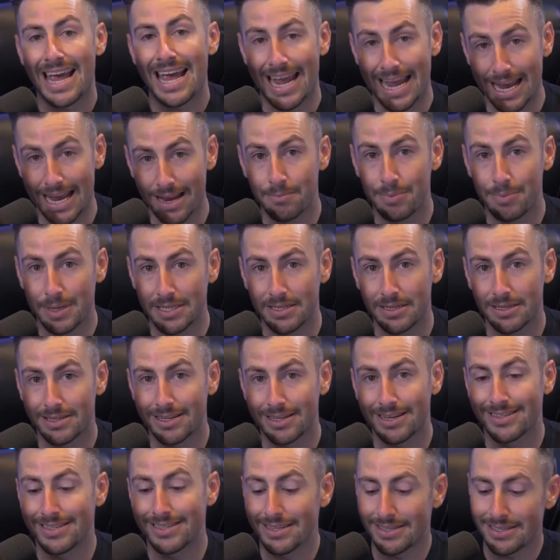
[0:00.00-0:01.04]
and business,
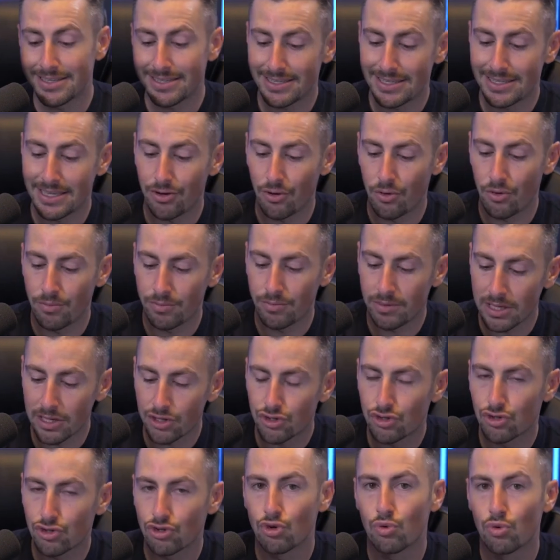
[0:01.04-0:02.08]
because this is the only
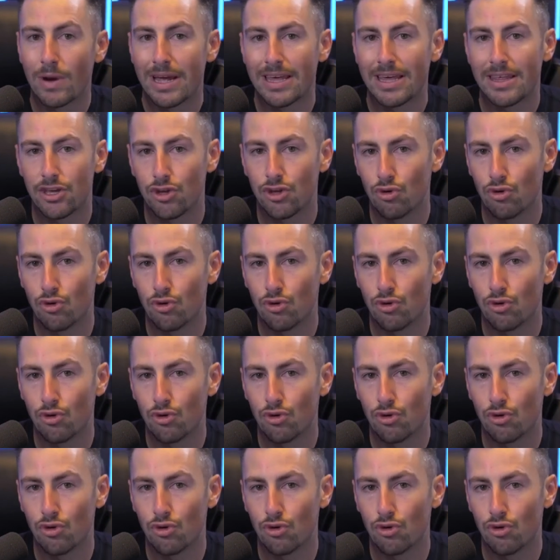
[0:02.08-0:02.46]
true way that